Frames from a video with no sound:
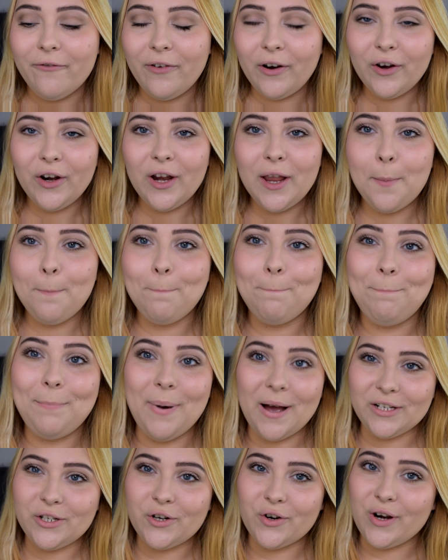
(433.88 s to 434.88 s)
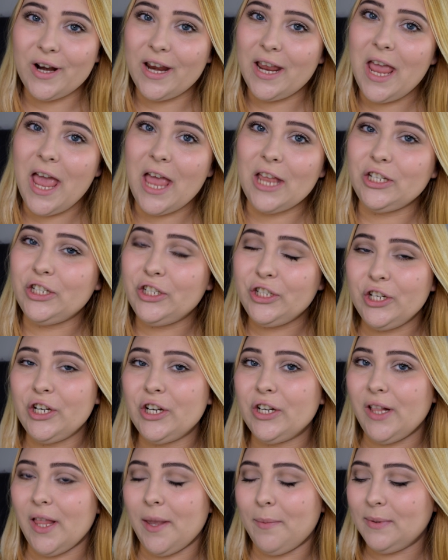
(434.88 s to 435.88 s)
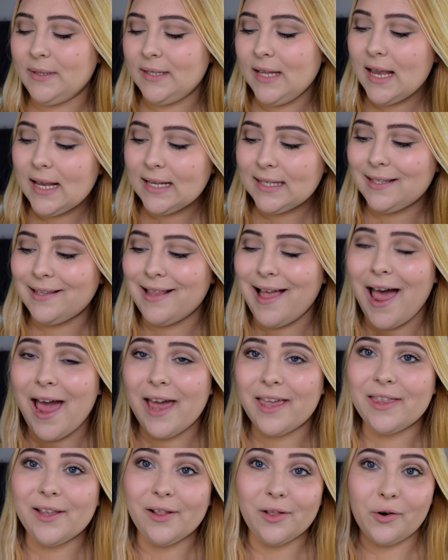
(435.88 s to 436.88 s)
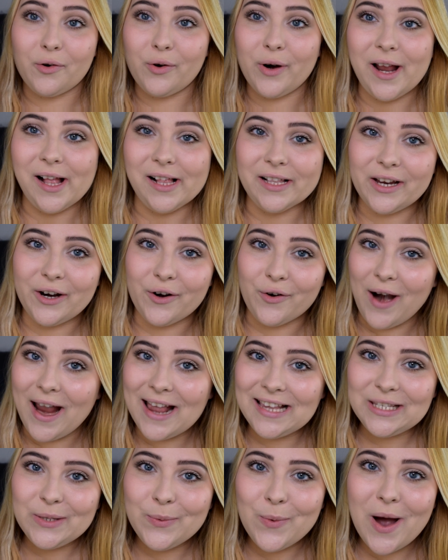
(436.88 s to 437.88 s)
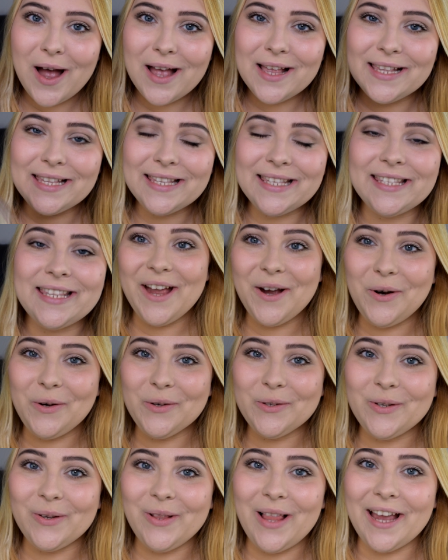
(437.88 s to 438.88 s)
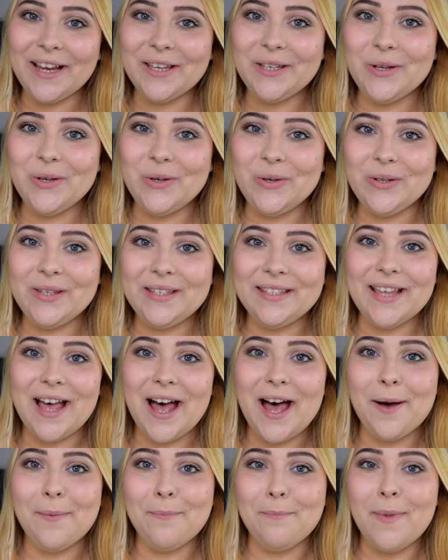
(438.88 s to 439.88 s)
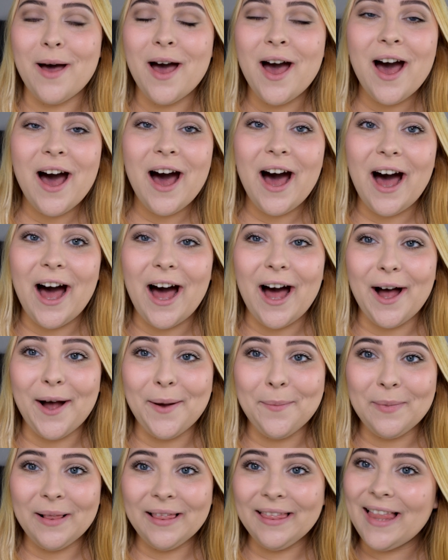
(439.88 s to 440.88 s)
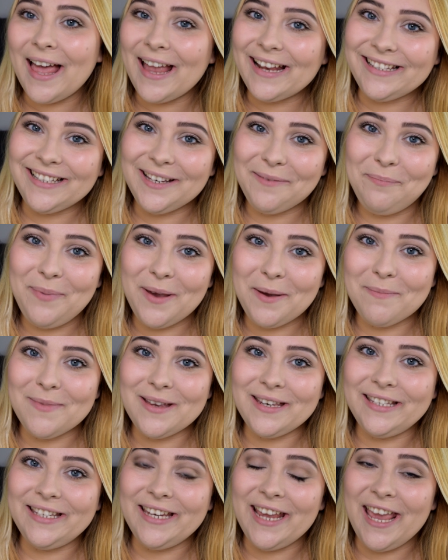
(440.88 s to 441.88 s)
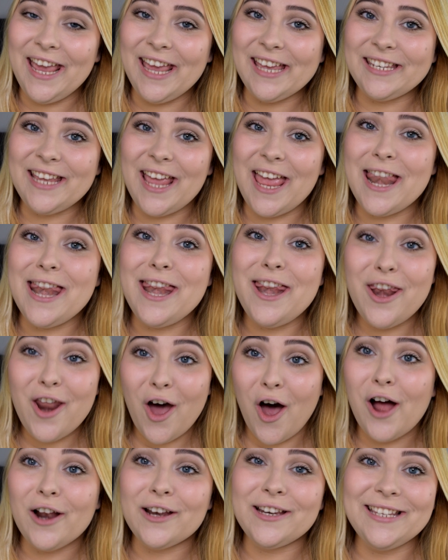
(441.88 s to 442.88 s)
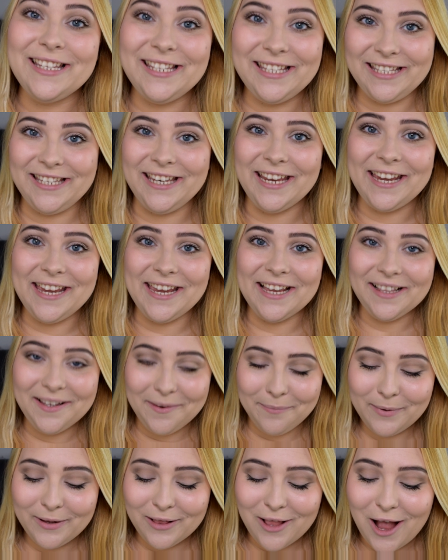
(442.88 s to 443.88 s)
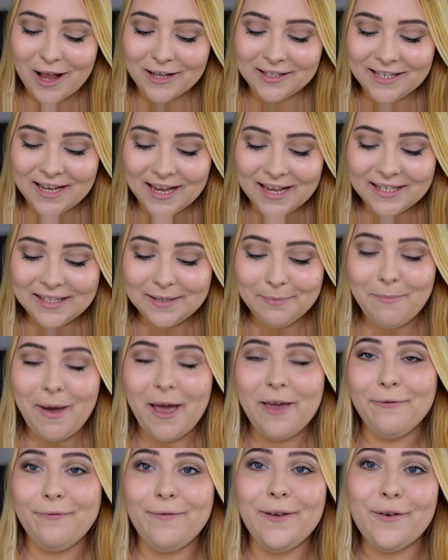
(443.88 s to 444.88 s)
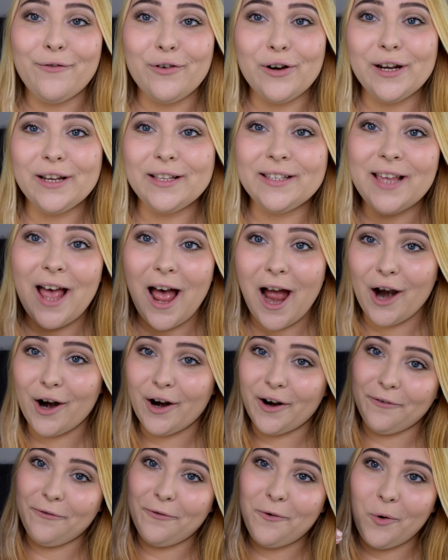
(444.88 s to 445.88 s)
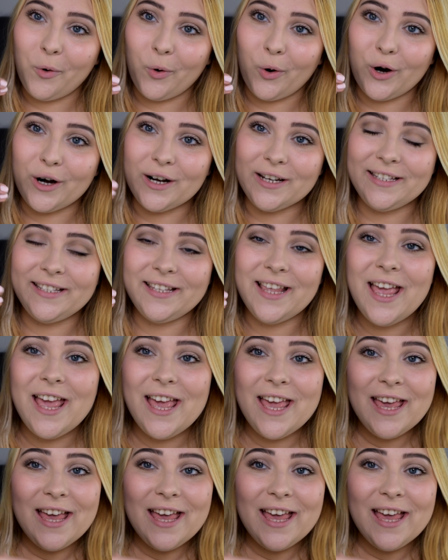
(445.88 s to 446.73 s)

very buttery and sheer lipsticks like the L'Oreal Caresse ones. I also like to use some lightly pigmented and non-sticky lip glosses. My favorites are, of course,